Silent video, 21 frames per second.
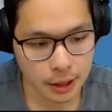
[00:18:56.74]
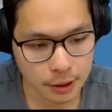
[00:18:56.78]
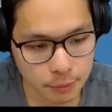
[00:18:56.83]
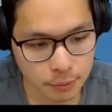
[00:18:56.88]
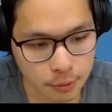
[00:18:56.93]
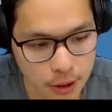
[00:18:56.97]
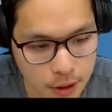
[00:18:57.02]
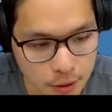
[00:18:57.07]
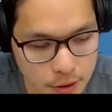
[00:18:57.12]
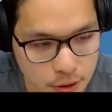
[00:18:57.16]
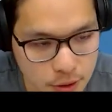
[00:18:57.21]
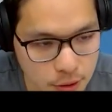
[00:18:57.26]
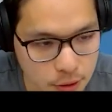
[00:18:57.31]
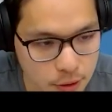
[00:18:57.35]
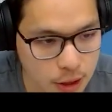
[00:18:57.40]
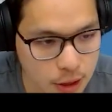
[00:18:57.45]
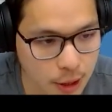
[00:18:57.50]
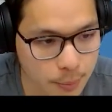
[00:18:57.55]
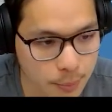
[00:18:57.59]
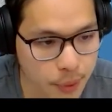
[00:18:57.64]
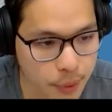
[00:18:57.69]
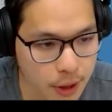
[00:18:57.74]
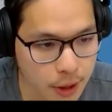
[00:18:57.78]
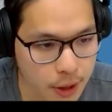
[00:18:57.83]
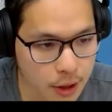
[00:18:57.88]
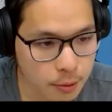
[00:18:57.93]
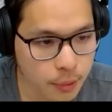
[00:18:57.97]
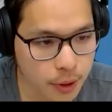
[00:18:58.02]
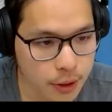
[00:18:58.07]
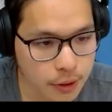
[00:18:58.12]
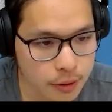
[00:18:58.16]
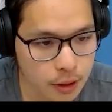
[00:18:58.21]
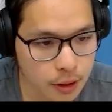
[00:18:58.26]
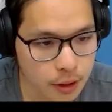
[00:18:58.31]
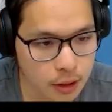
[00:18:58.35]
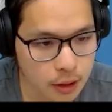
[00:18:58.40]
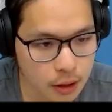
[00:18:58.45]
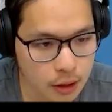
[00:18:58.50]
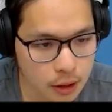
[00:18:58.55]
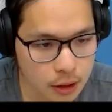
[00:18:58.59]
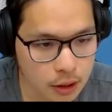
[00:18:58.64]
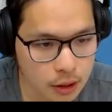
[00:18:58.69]
And we also compare with
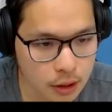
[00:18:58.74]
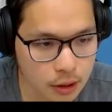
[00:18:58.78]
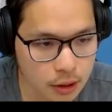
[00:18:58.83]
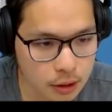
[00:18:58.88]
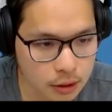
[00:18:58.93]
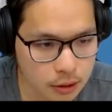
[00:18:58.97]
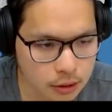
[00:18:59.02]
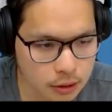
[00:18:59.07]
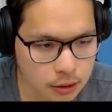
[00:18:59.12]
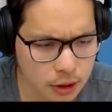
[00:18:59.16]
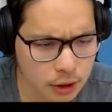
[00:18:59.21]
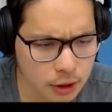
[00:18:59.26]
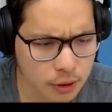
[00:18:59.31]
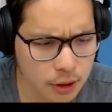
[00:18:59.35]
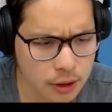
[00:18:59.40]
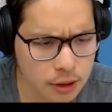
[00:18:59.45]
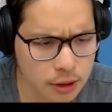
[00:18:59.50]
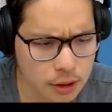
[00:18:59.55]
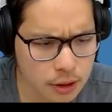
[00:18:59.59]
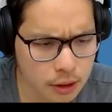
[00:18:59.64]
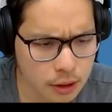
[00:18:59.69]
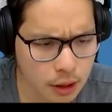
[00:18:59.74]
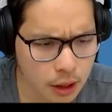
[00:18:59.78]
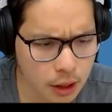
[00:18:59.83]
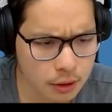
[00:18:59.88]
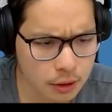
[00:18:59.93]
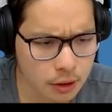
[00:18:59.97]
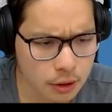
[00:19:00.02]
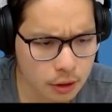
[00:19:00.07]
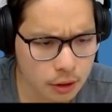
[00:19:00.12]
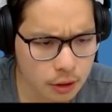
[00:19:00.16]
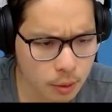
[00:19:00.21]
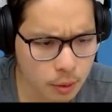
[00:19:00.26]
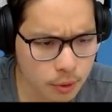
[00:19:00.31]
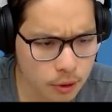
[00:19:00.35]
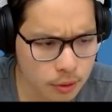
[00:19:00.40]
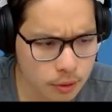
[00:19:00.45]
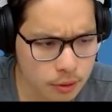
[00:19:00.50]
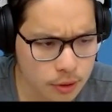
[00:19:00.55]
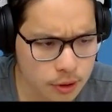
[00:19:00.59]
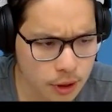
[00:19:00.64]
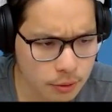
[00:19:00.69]
current other
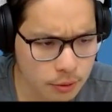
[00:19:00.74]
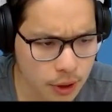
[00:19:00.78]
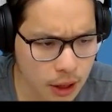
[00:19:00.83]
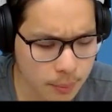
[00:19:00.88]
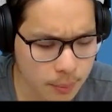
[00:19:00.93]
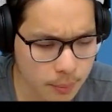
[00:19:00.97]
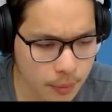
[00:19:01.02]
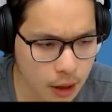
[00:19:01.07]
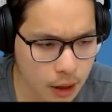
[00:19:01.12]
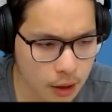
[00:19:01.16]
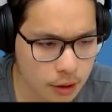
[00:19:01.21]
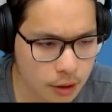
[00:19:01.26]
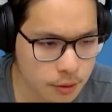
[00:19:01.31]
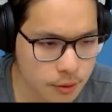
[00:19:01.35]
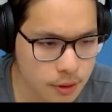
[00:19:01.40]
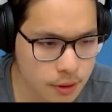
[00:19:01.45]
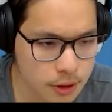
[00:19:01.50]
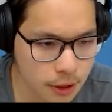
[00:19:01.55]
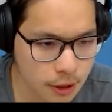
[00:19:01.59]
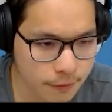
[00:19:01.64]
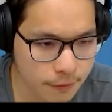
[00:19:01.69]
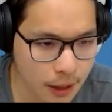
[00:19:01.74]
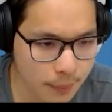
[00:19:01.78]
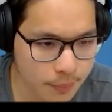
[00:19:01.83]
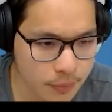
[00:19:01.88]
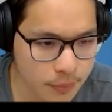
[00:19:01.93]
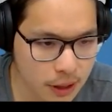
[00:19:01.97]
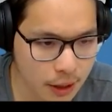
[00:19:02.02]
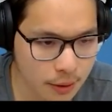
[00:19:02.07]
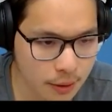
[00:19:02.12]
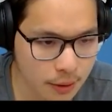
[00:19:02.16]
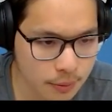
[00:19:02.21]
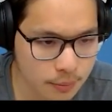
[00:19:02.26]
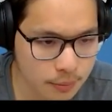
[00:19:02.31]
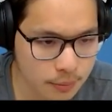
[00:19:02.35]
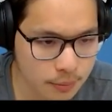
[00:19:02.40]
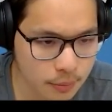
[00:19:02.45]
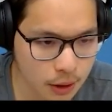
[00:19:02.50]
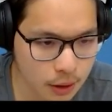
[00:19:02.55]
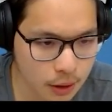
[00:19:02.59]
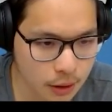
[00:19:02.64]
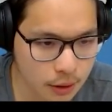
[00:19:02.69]
global terrain models like
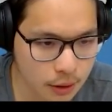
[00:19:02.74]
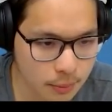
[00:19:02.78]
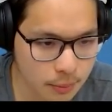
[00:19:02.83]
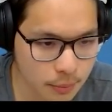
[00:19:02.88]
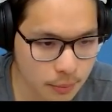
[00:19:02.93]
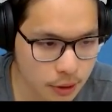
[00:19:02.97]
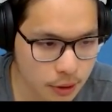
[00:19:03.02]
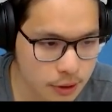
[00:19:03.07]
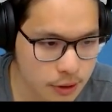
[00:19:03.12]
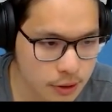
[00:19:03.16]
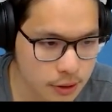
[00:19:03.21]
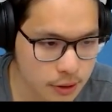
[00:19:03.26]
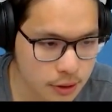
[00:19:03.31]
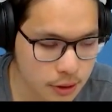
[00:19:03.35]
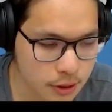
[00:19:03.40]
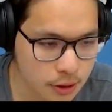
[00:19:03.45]
FABDEM, MERT,